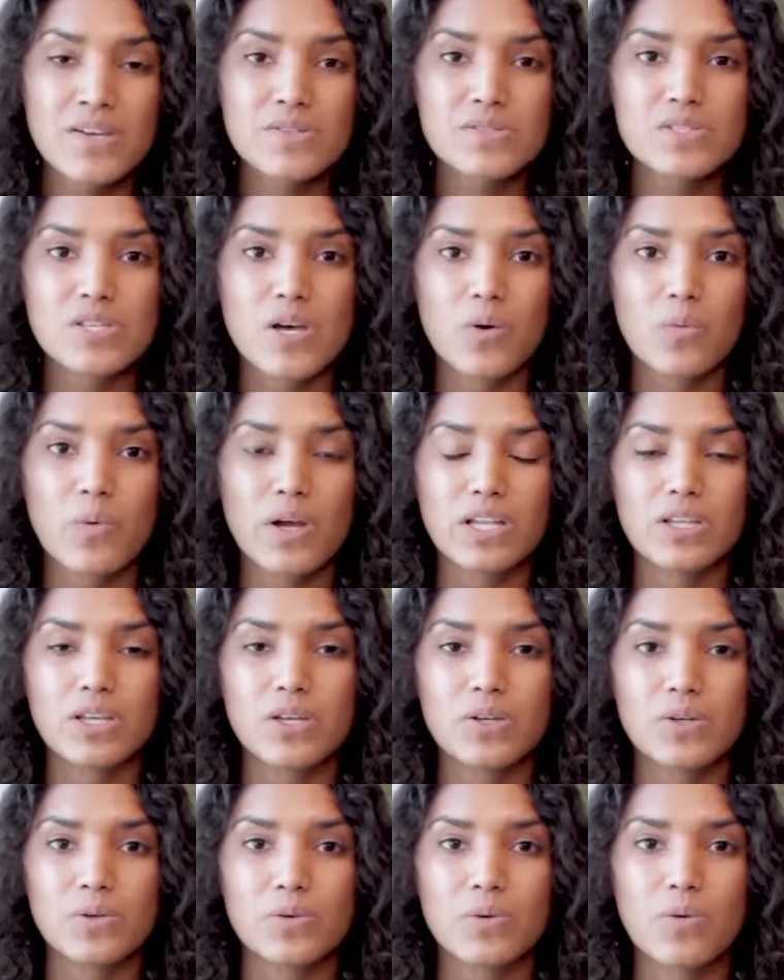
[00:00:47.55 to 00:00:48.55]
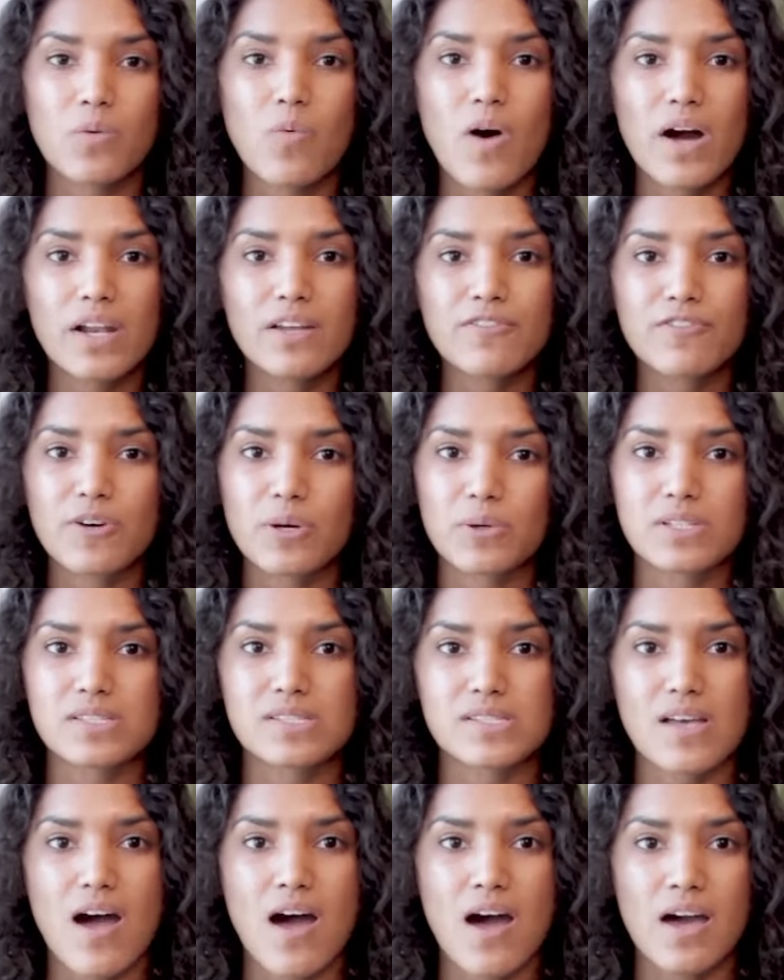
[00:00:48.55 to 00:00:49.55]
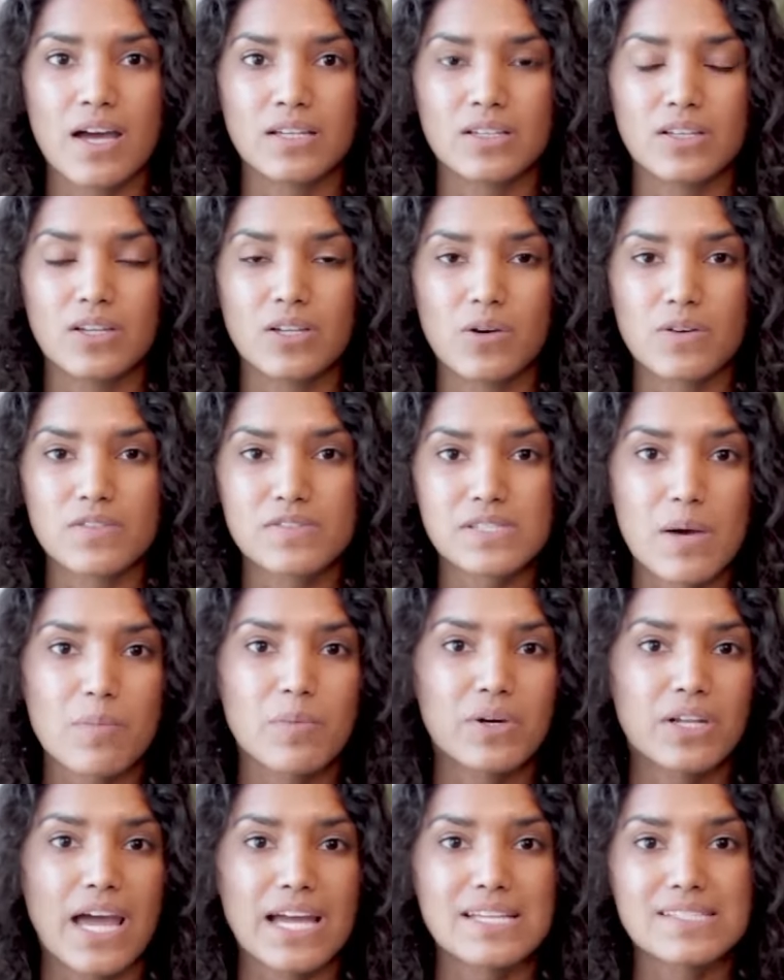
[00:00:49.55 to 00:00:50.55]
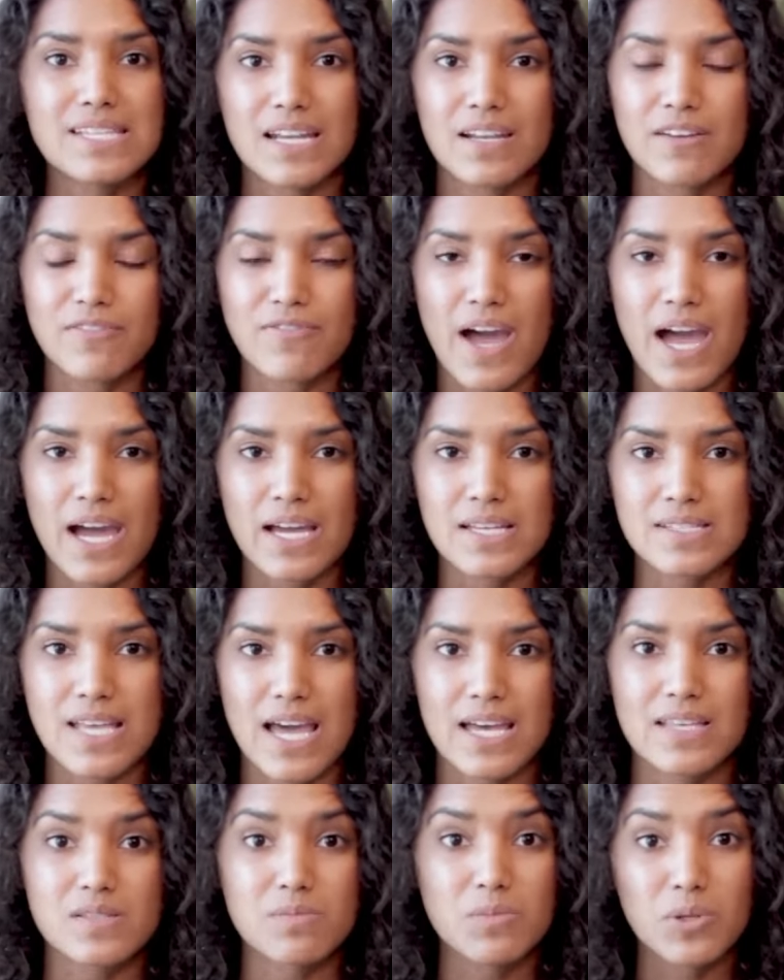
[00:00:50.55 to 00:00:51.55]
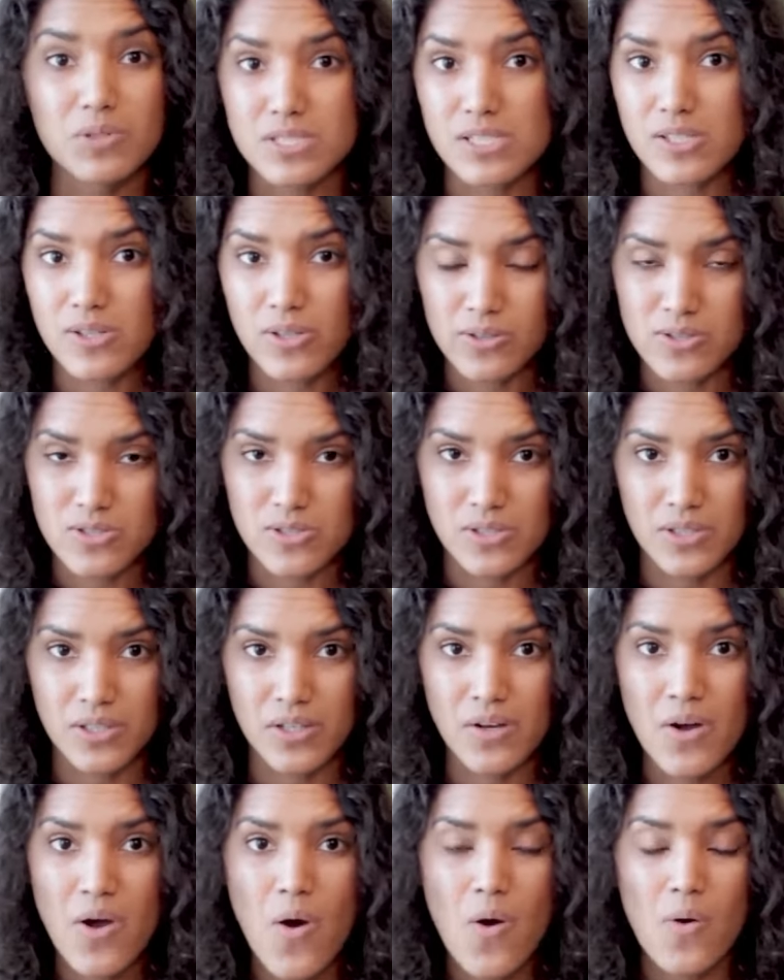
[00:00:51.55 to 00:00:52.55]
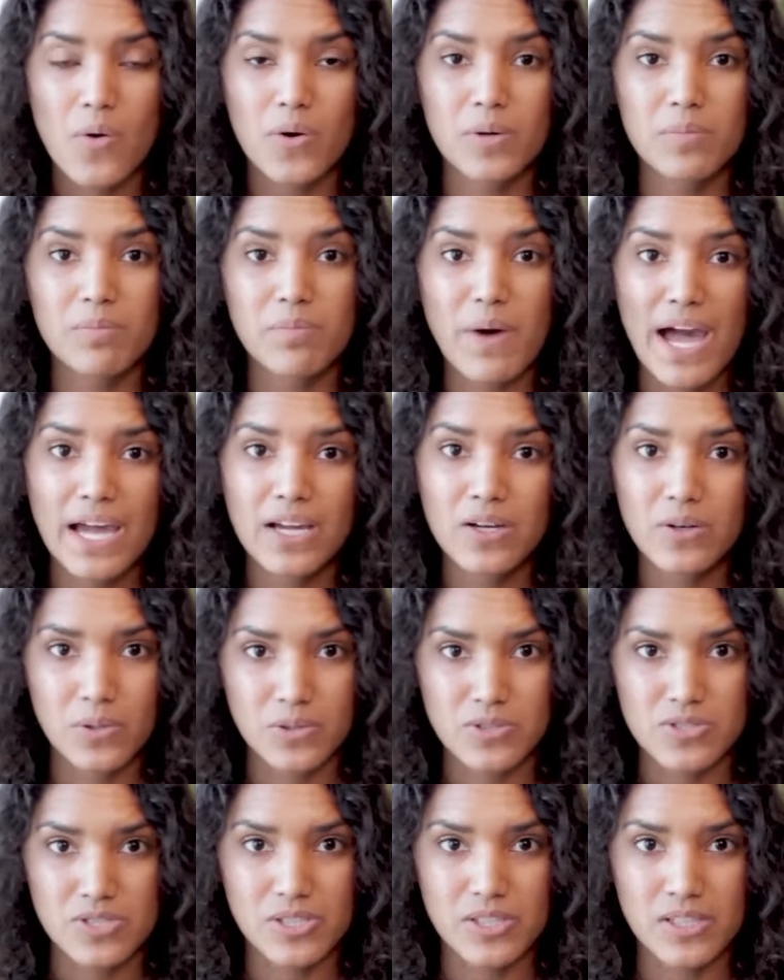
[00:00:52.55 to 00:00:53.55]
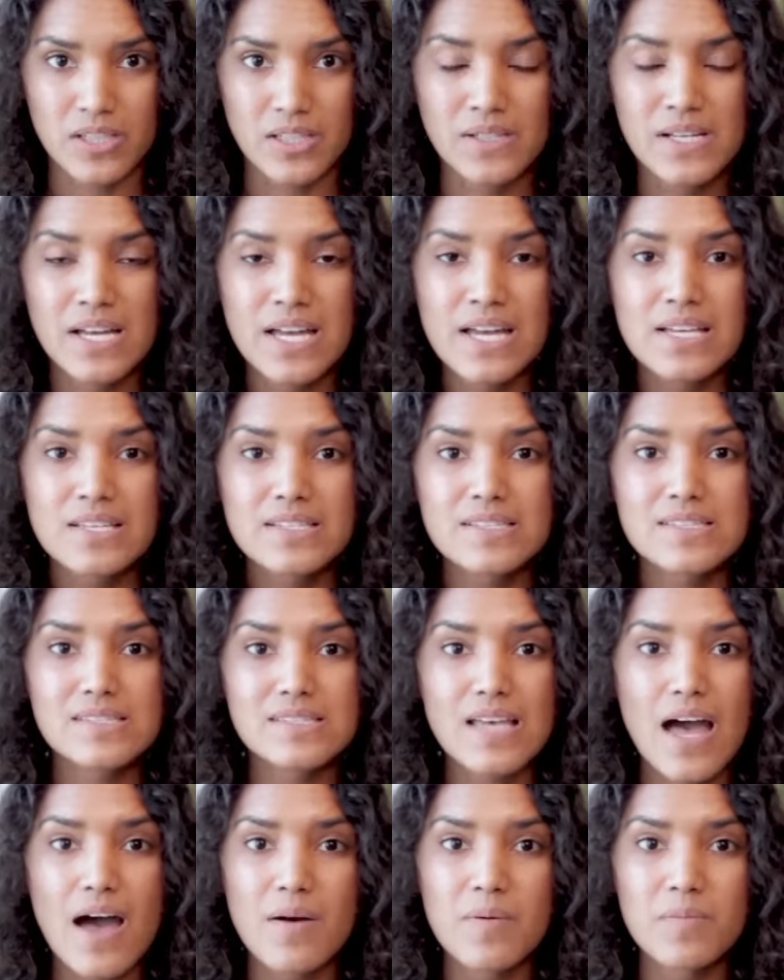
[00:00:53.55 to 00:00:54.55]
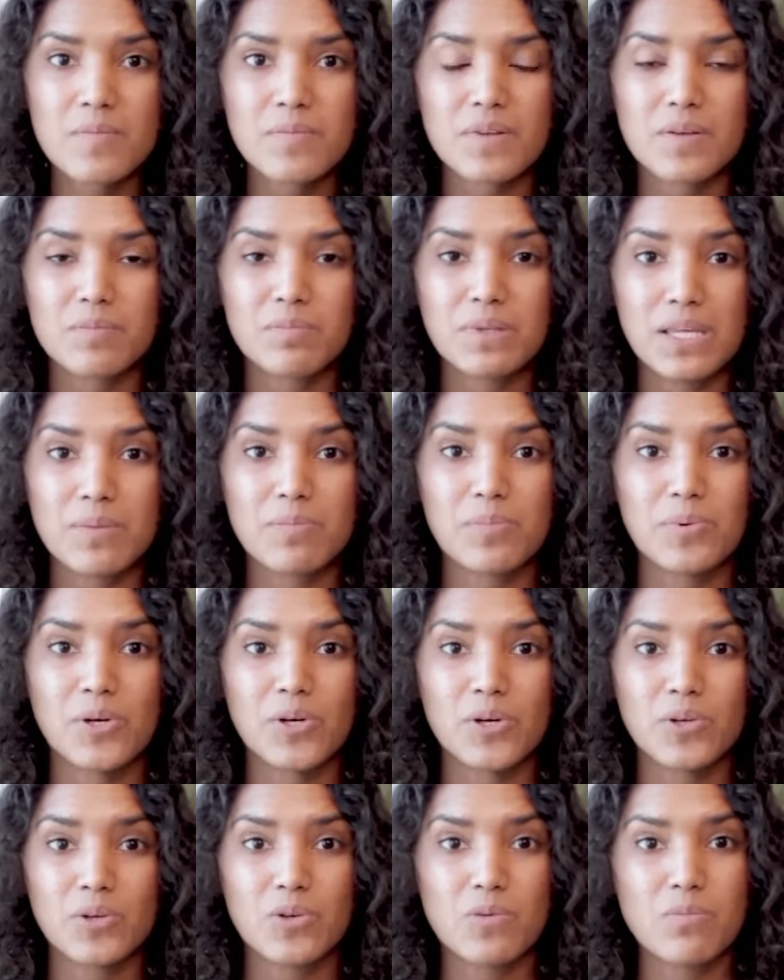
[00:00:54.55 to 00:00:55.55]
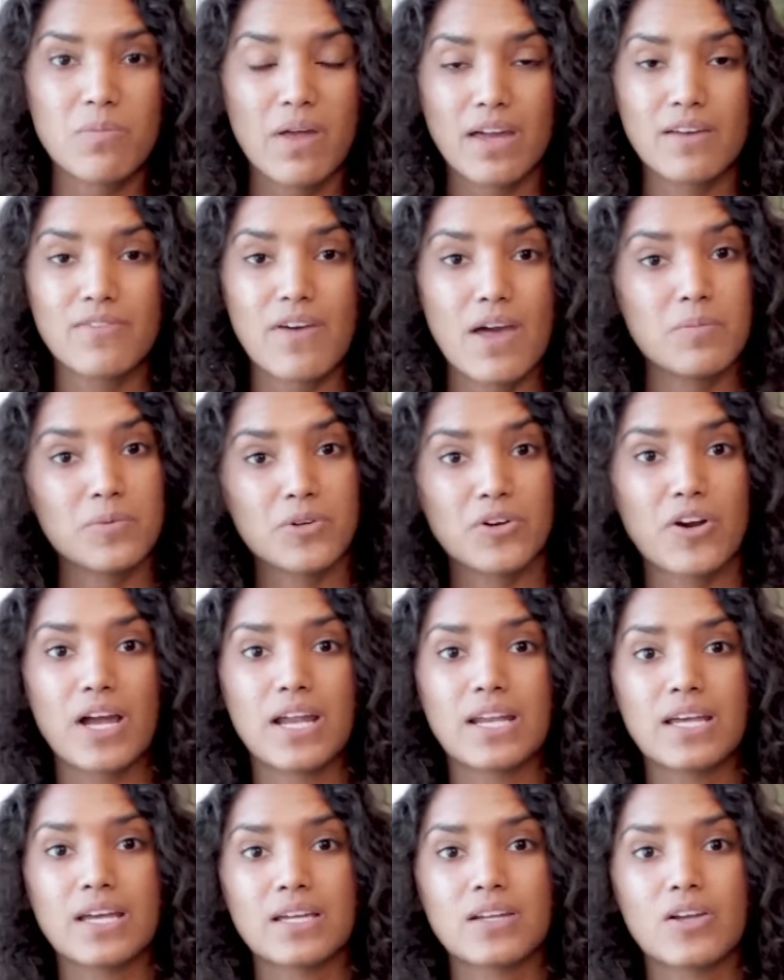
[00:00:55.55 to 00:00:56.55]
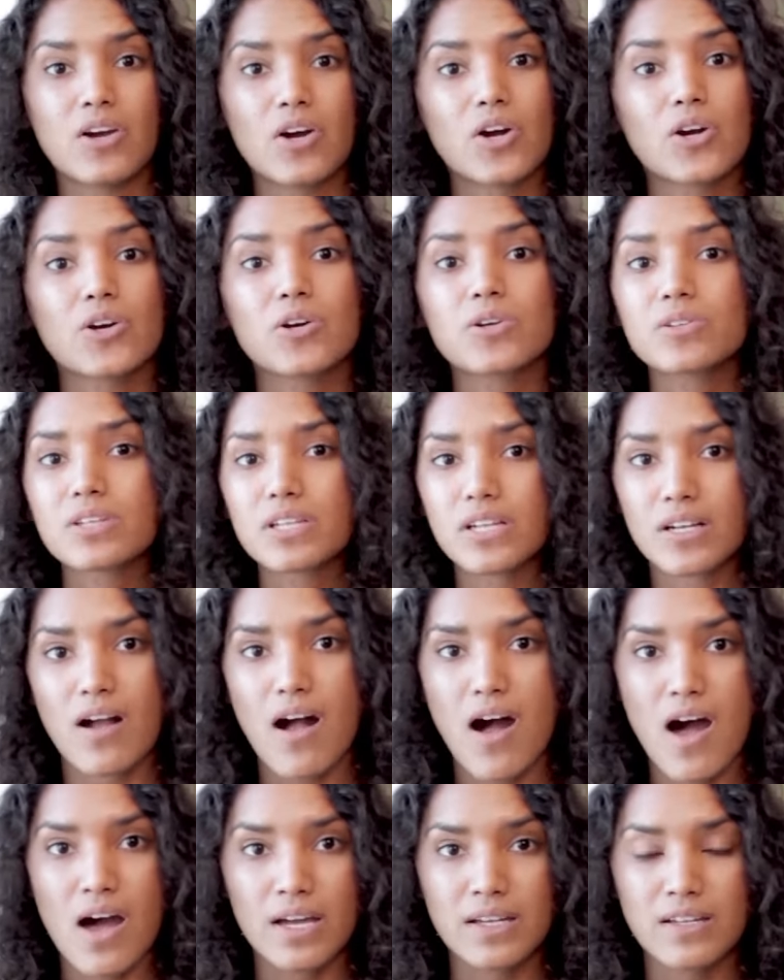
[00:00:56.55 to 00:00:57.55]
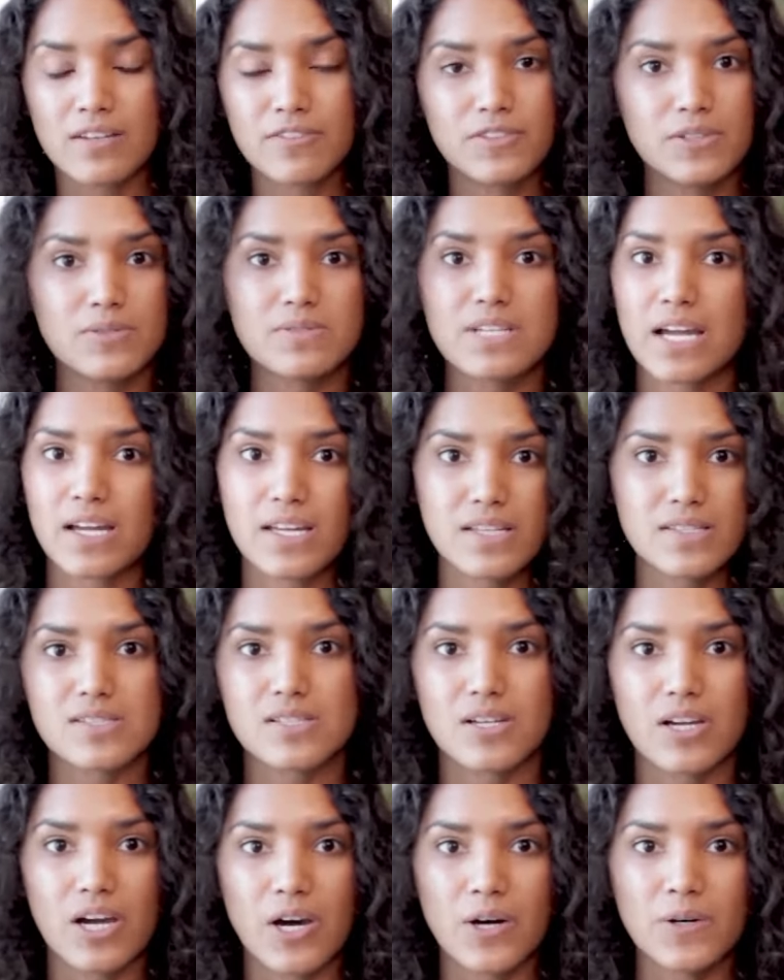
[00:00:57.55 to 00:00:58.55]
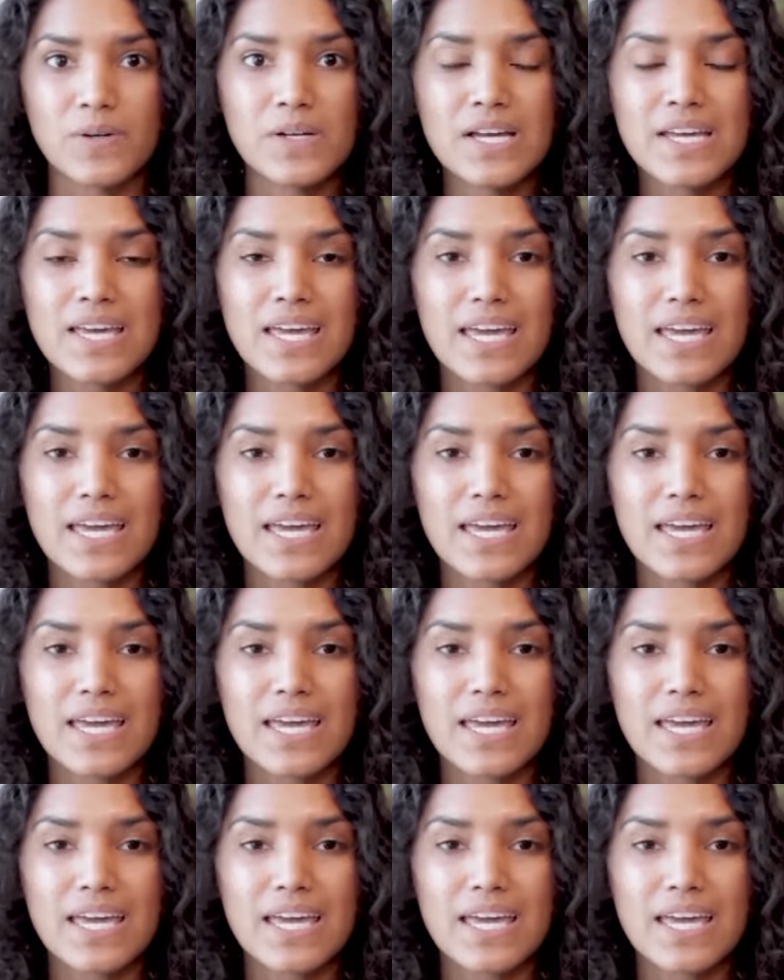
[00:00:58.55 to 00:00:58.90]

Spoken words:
So when you want to focus on, if someone identifies as multicultural or bicultural, some people who may have immigrated earlier on, a few decades ago,